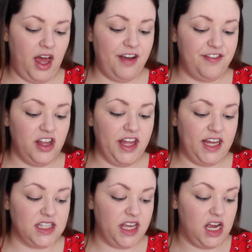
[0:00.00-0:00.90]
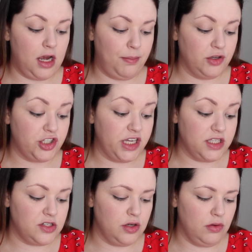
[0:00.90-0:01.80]
I feel like it's like a couple
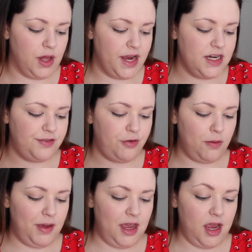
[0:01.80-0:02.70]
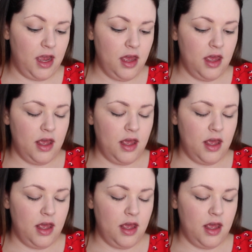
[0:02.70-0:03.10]
shades too light for me,